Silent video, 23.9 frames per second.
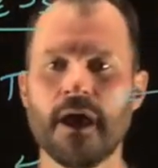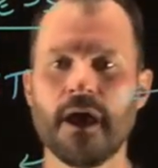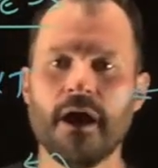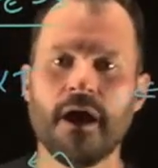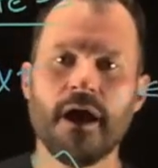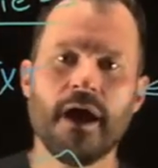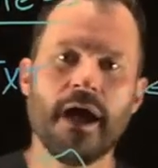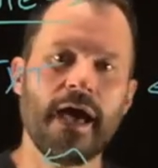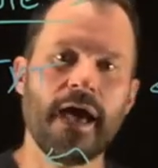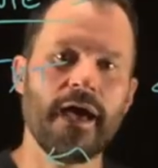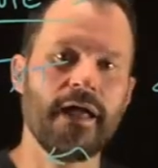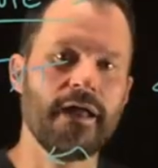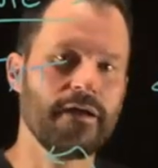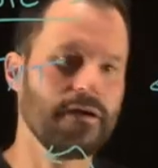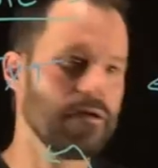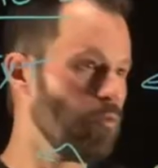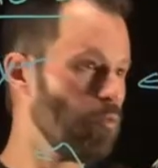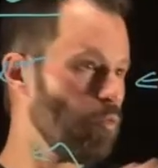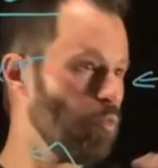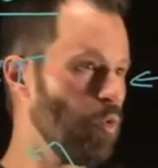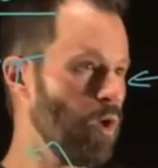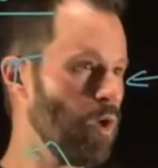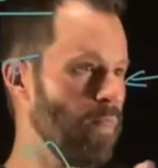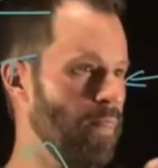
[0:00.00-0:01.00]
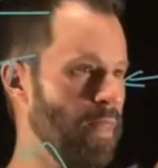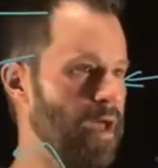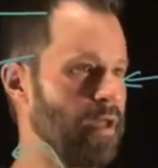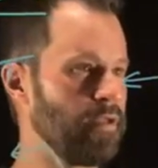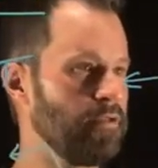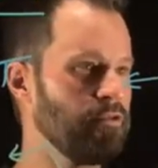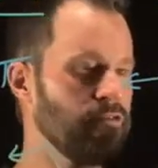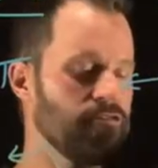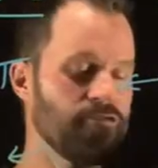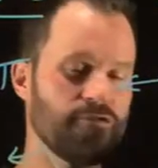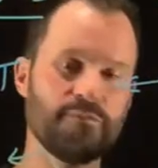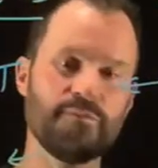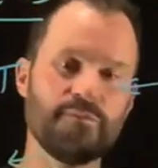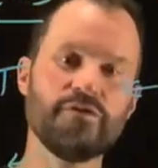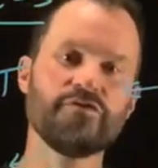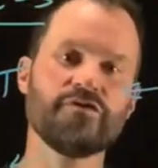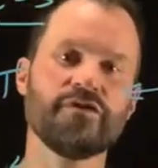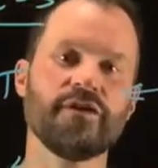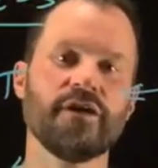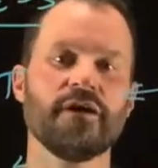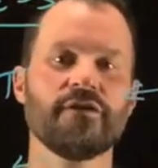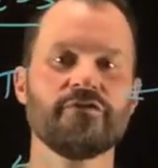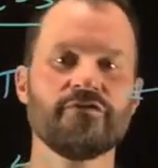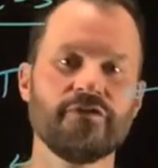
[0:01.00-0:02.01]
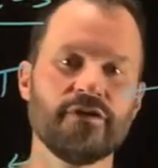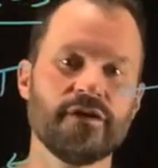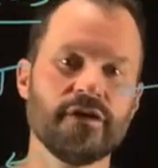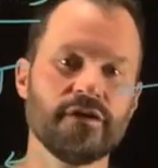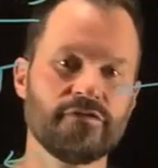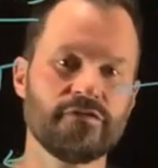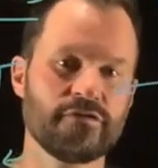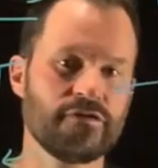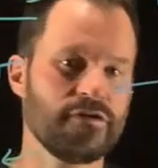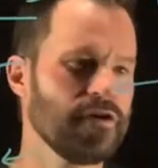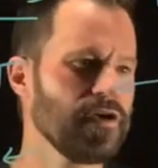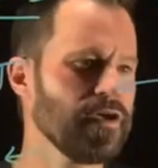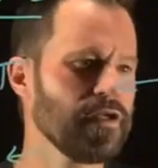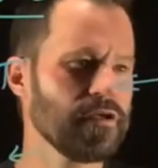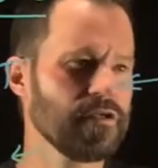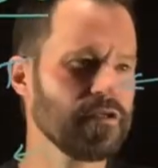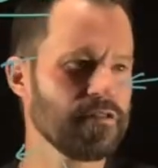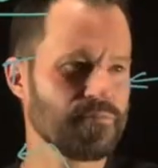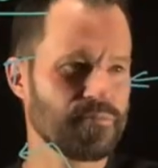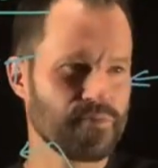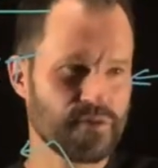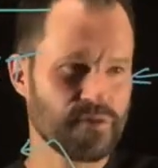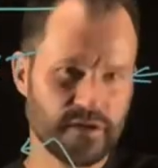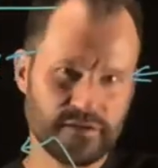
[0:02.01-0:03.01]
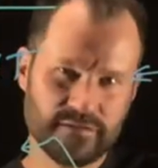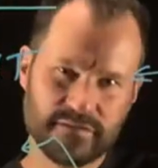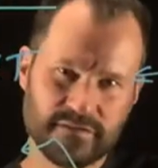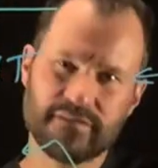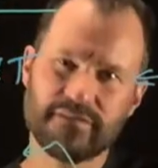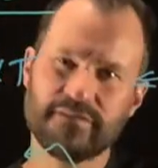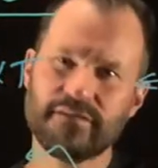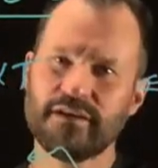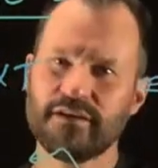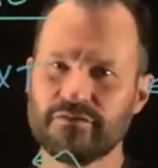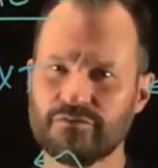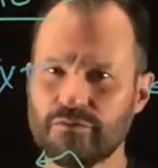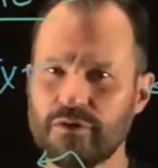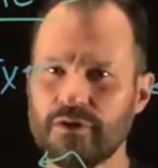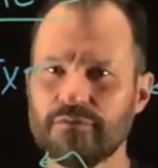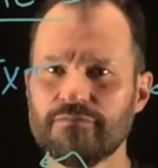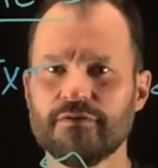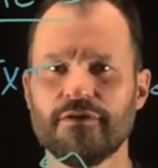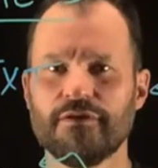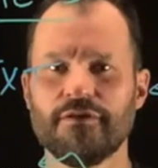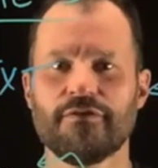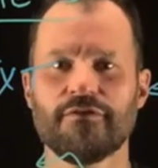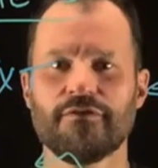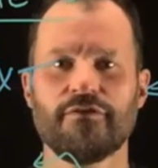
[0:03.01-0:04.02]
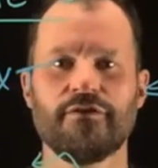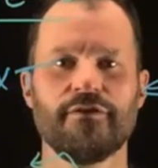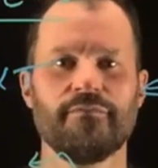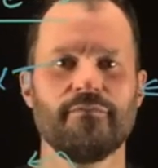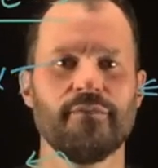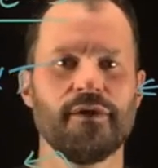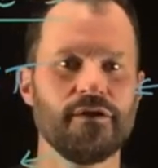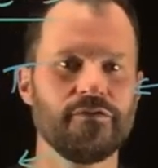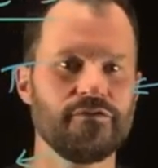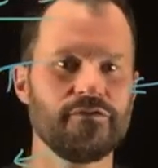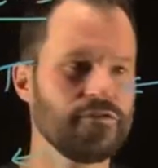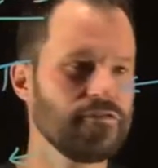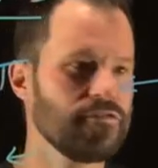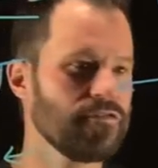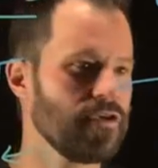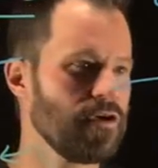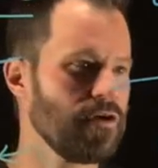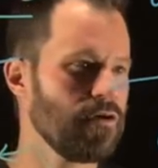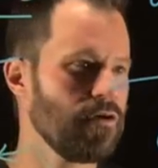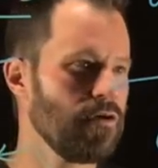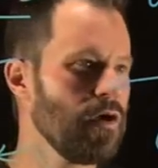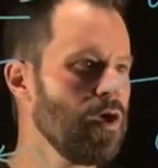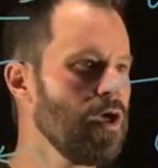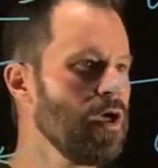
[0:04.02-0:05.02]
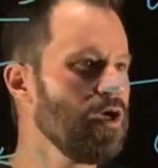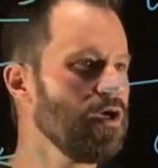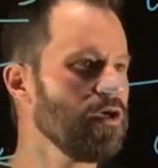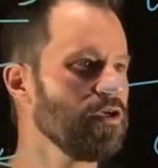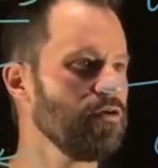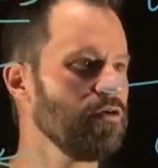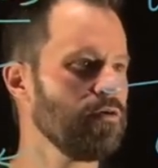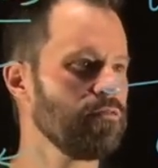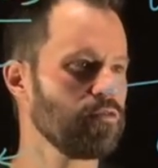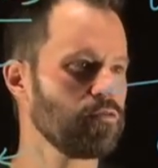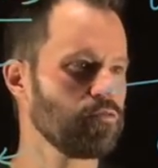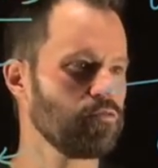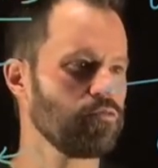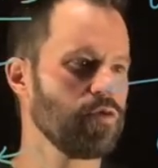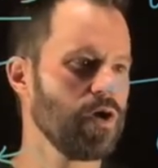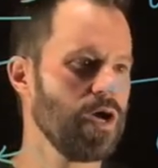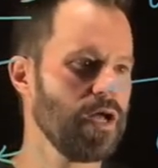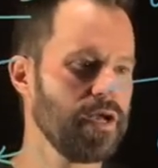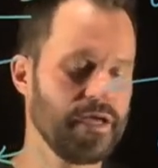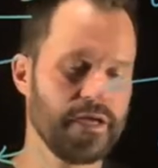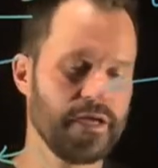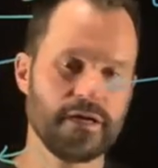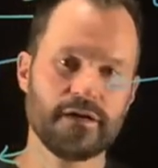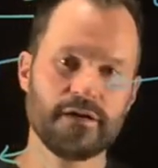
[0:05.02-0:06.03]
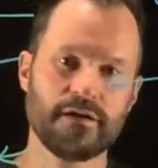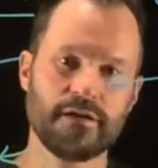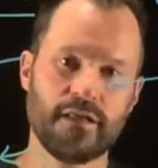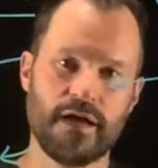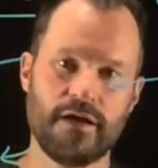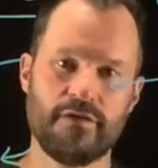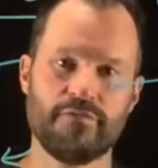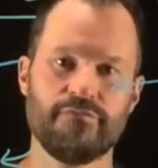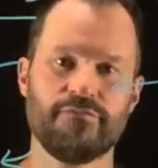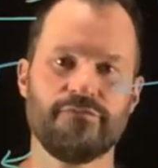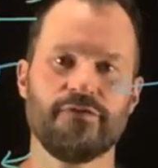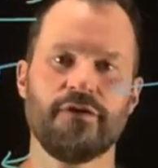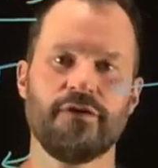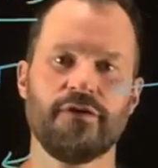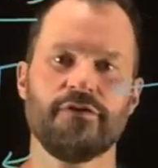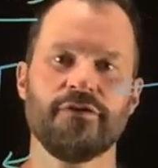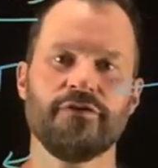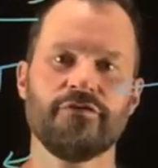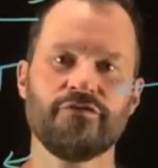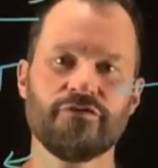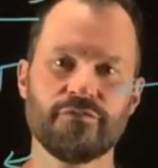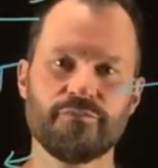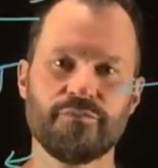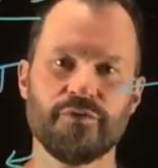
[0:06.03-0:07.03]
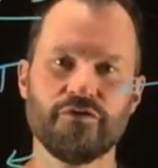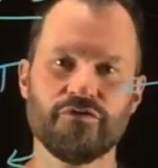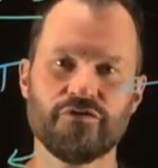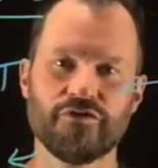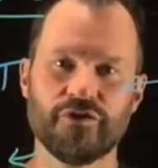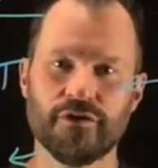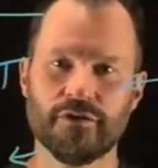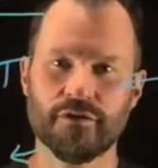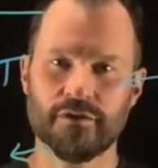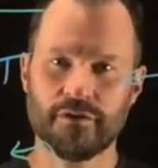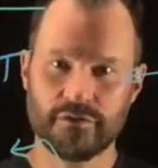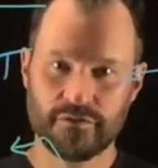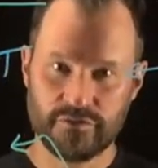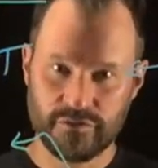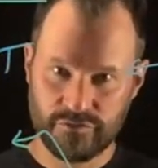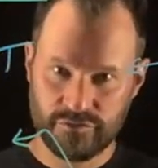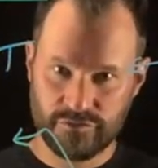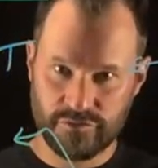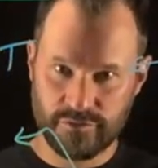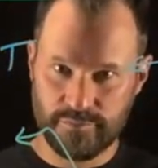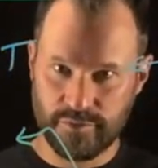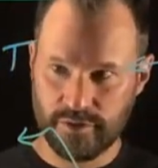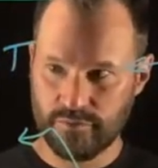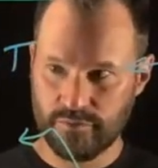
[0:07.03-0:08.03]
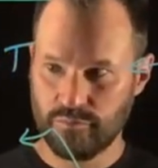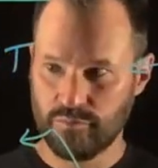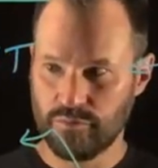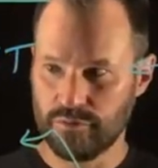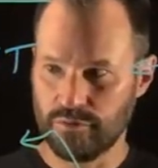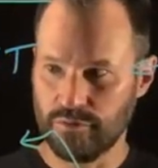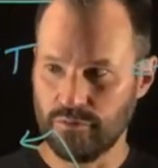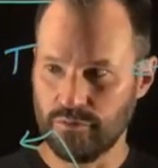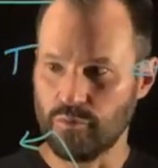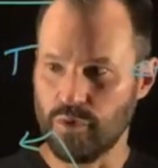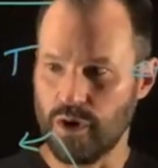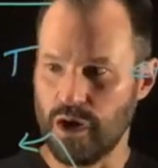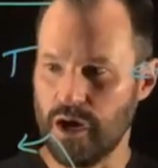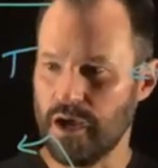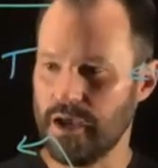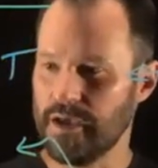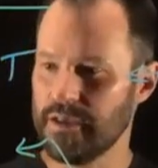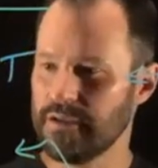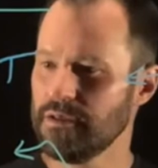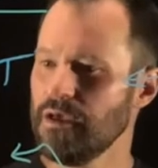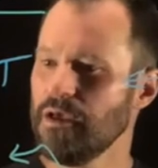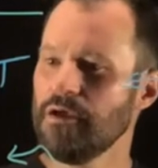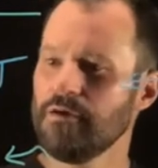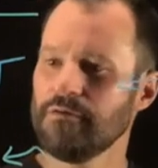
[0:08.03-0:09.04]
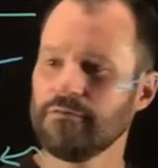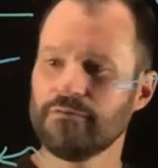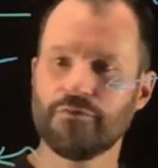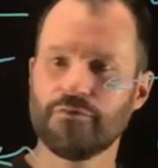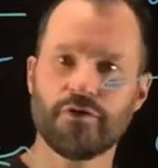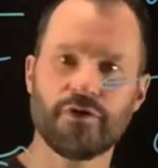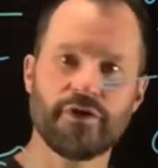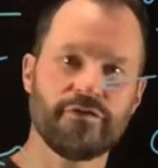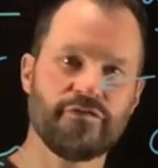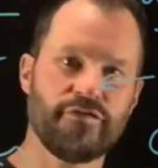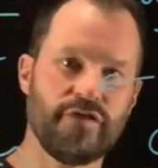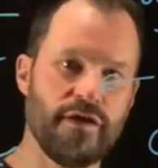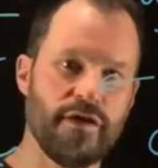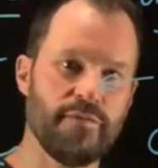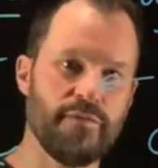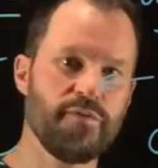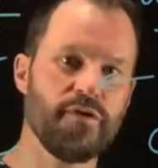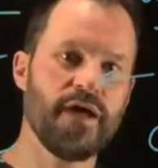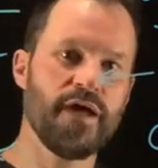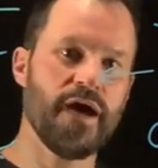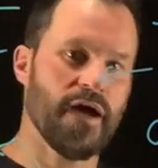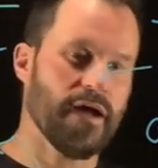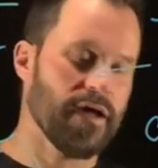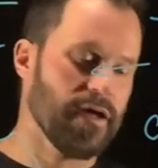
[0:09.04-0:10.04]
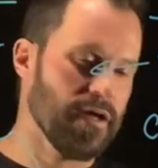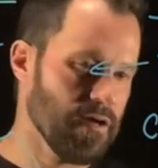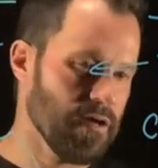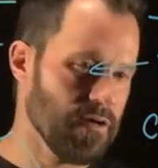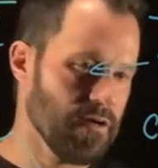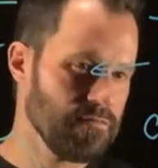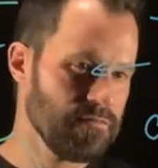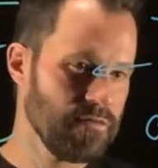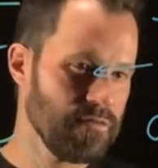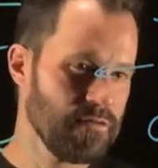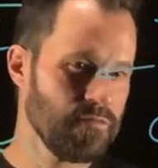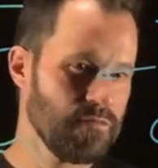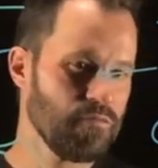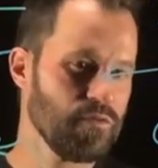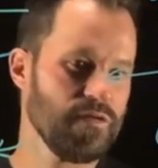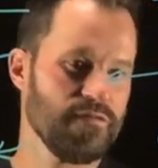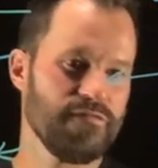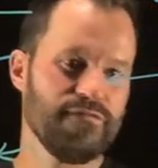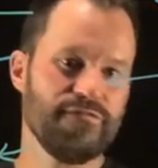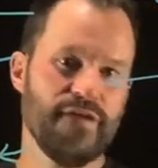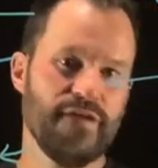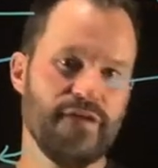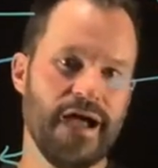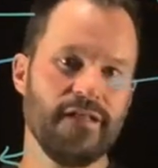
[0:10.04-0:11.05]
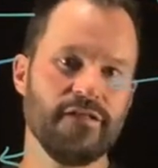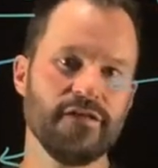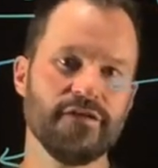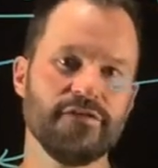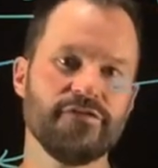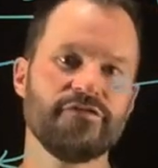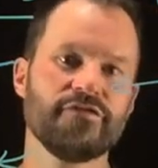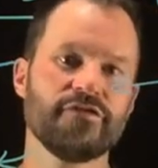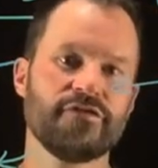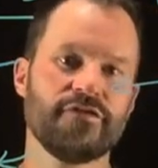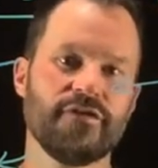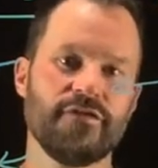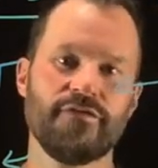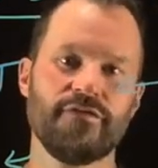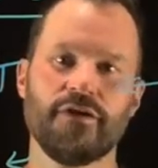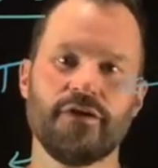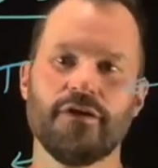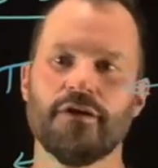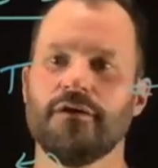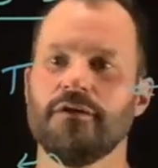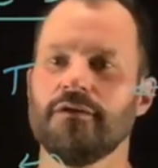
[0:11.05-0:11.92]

And when that distribution actually gets created, the process takes roughly 30 minutes or so. You have a running CloudFront distribution distributed worldwide for example.gov with a valid certificate.